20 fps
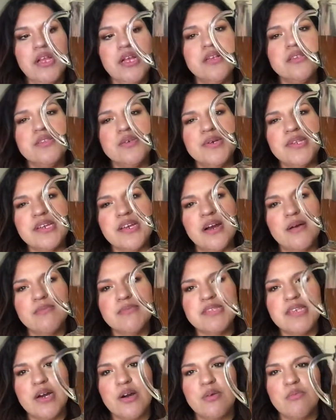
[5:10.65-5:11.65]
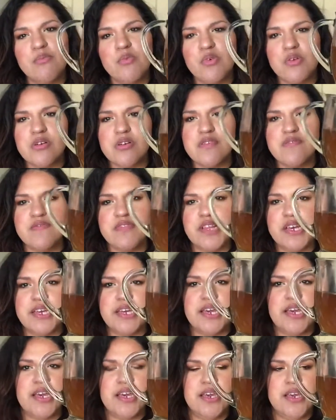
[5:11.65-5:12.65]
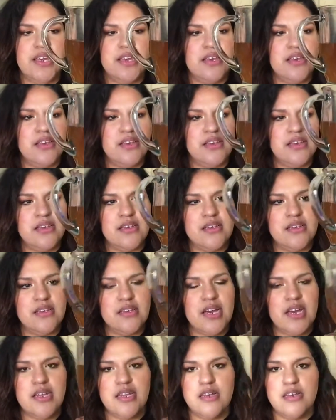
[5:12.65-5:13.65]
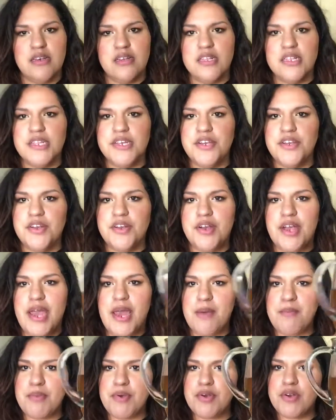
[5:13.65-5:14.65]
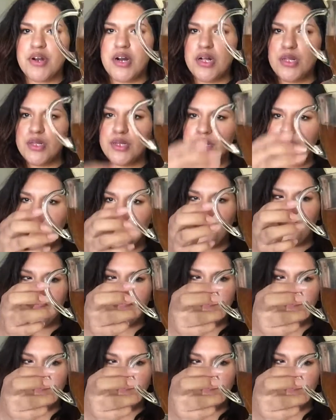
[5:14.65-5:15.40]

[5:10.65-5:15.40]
So it comes out more of like a kind of clear amber color.